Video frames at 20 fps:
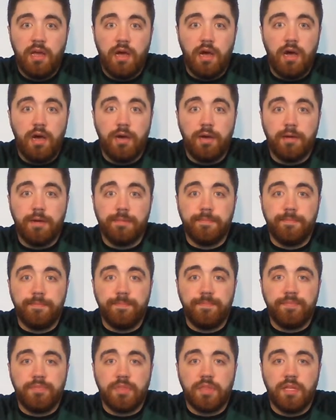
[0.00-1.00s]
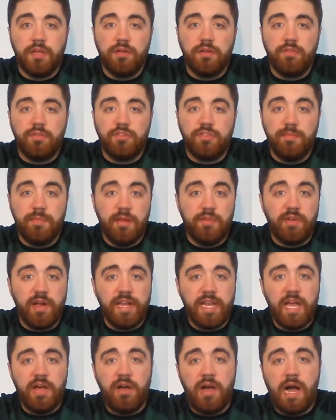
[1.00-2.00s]
To me
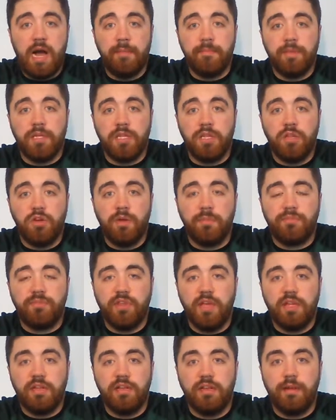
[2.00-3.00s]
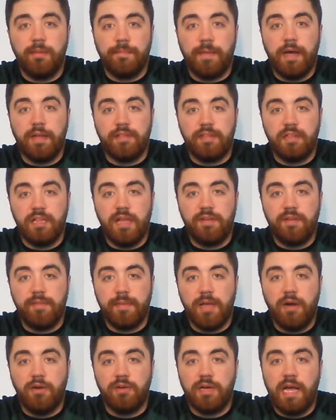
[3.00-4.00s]
right now, I'm a little upset about Le'Veon
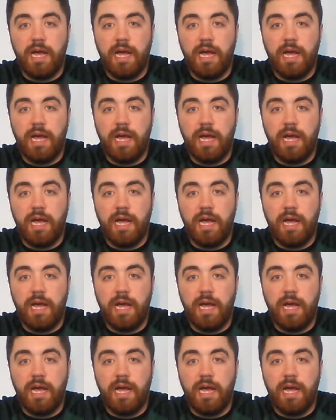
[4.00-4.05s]
Bell,